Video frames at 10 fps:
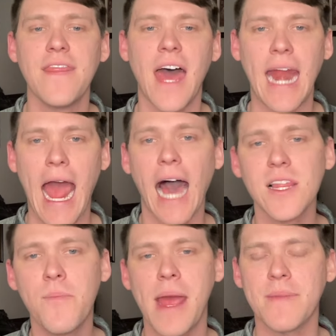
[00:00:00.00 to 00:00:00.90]
that
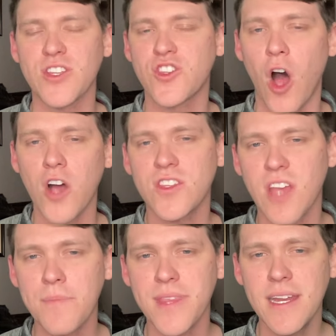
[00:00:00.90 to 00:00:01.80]
Alabama saw
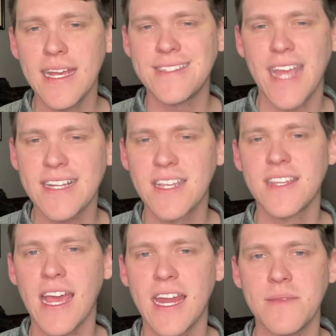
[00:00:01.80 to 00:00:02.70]
something in
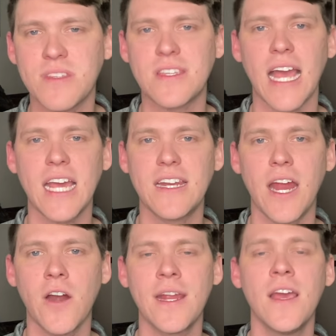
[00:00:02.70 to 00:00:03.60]
Texas A&M
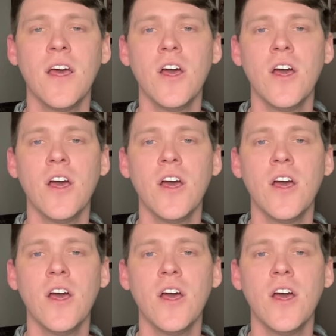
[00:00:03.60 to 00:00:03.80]
secondary